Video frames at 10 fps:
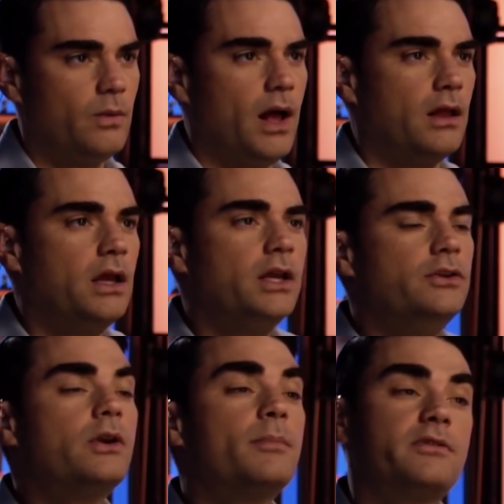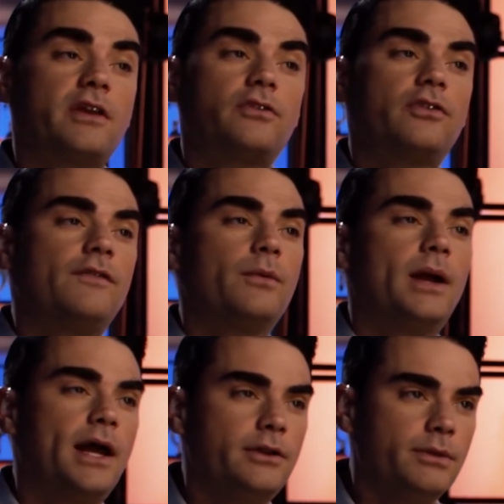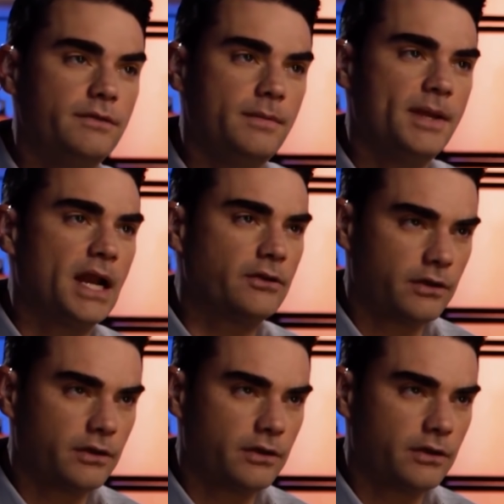Well, you can protect yourself the way I do with the VPN